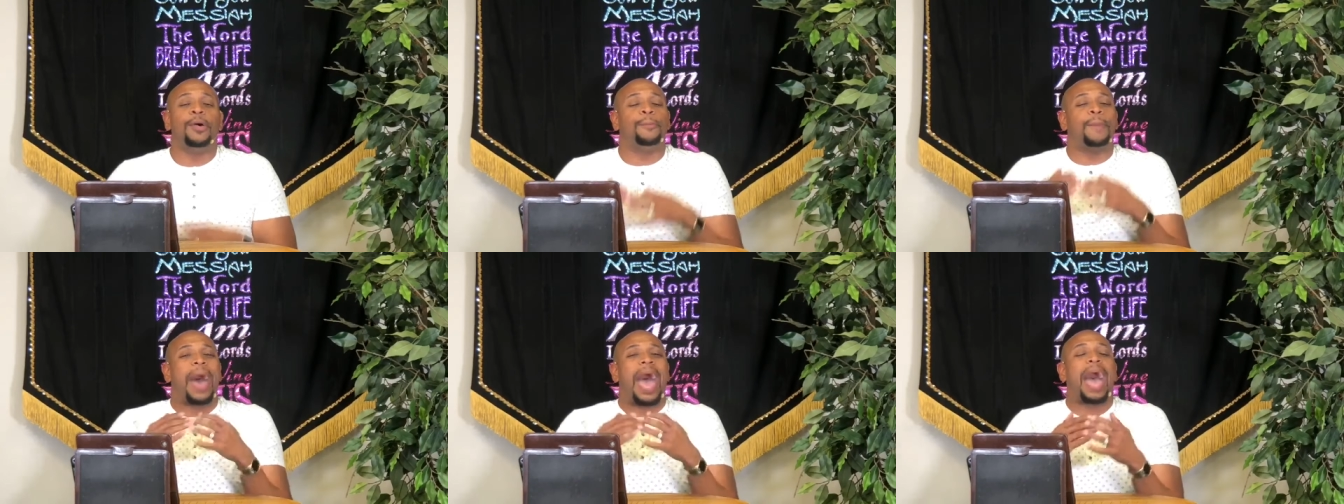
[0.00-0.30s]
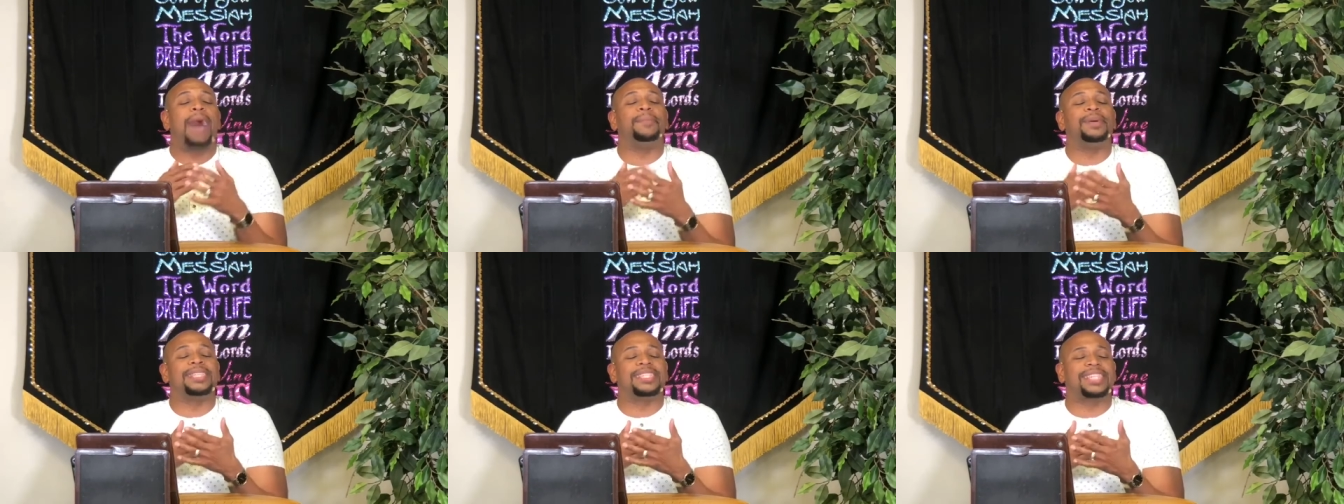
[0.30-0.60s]

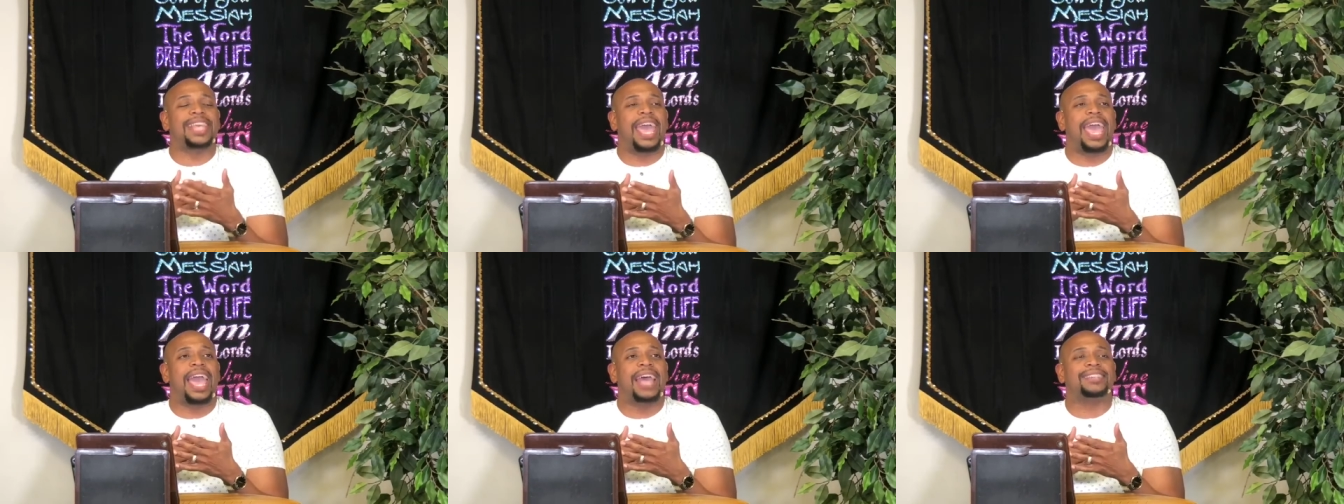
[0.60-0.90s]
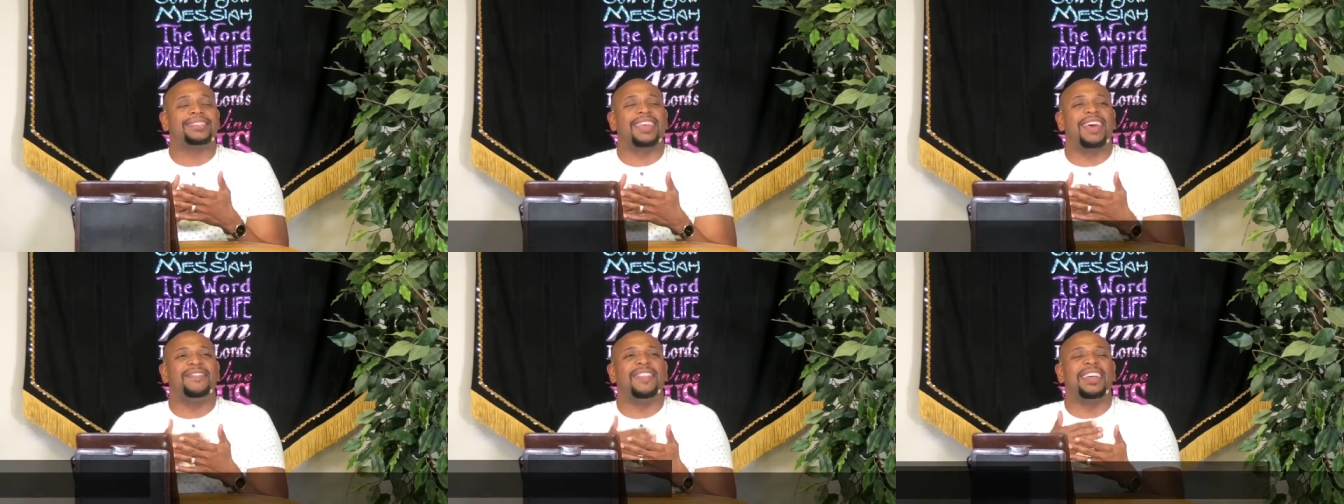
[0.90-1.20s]
Bible
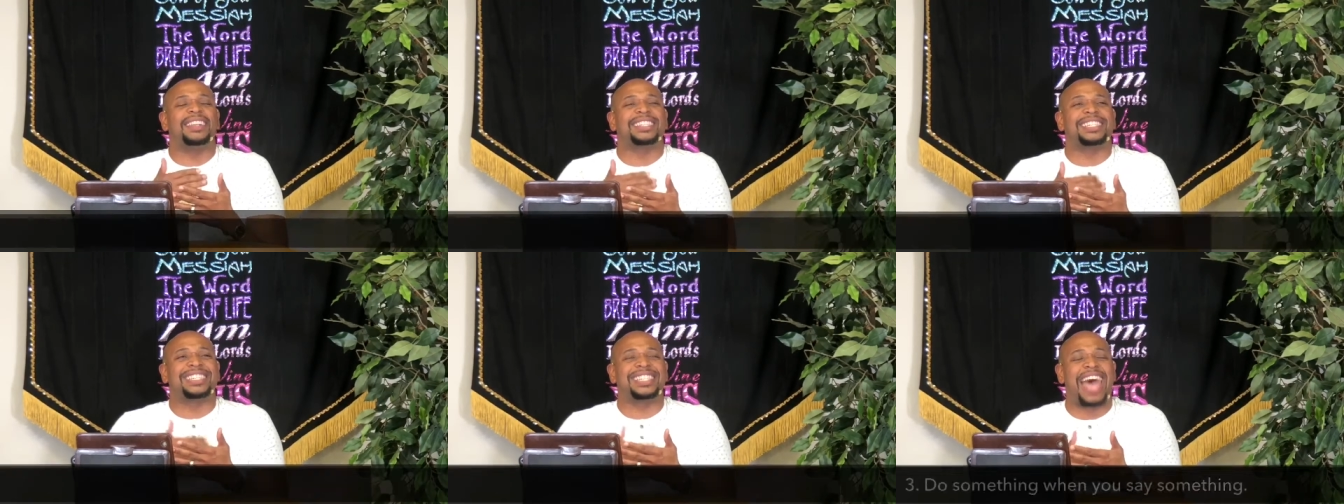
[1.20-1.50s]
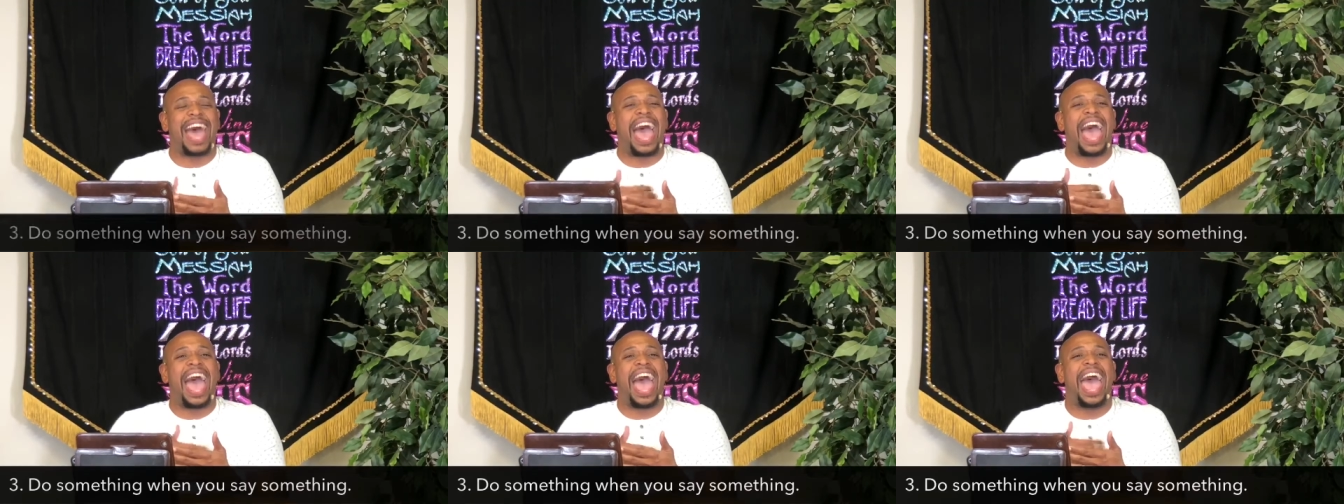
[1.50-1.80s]
says that, that
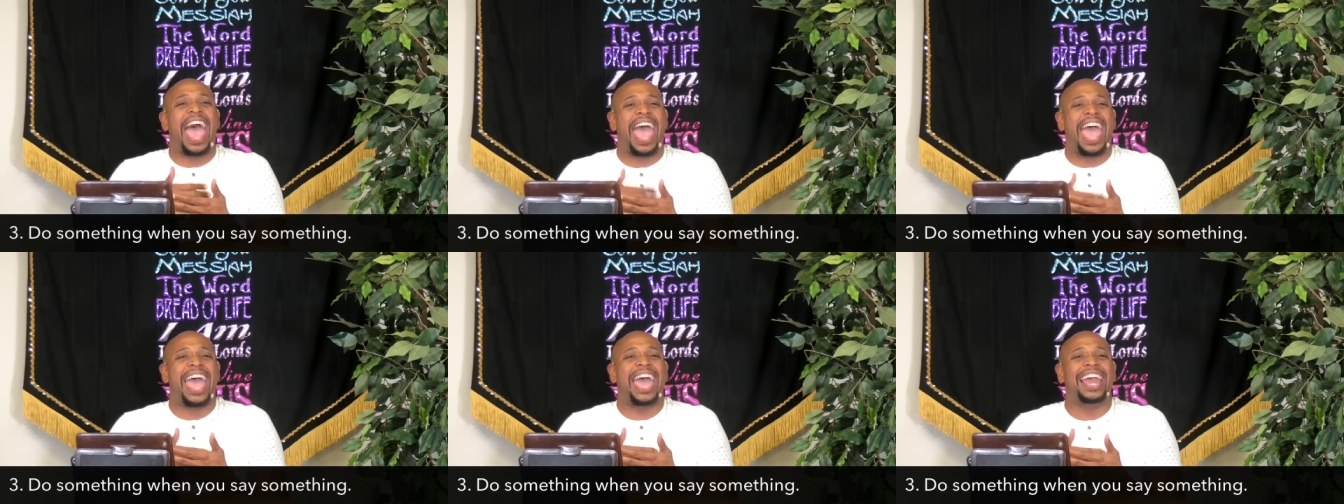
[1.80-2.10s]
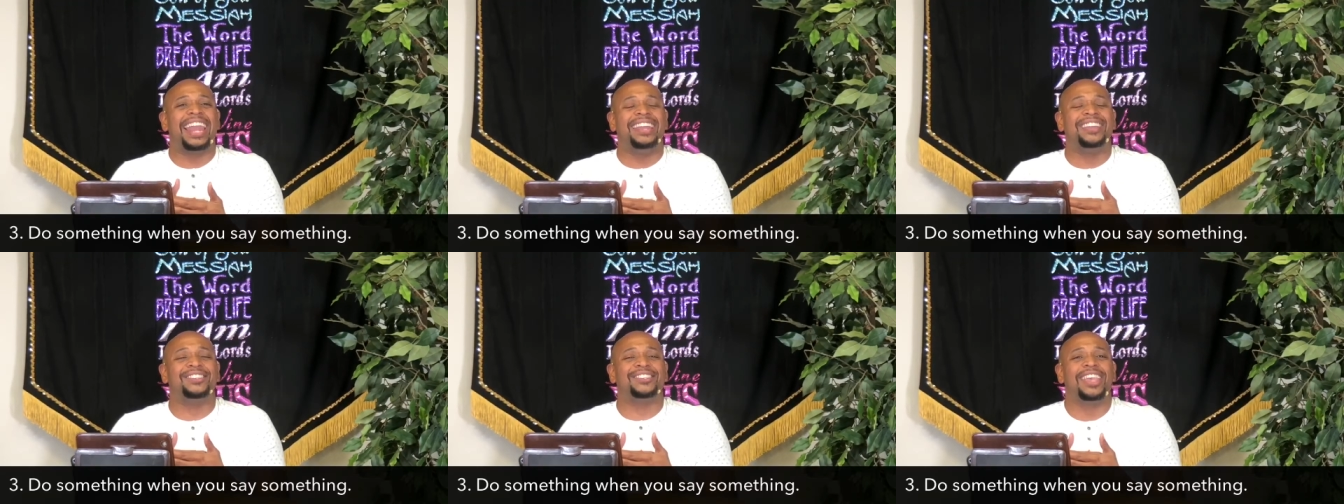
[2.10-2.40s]

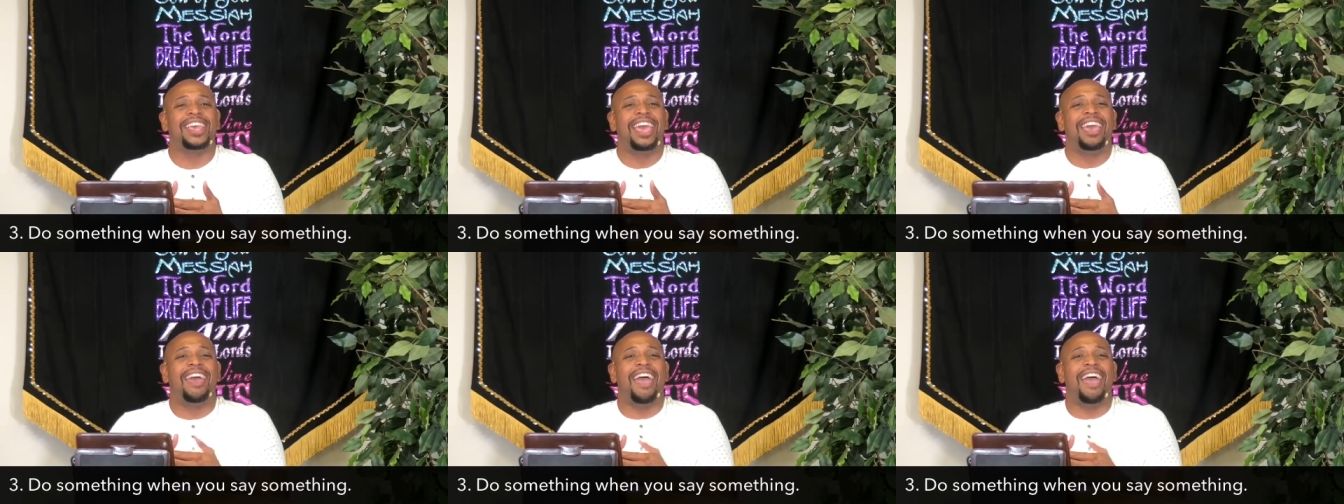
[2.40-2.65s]
signs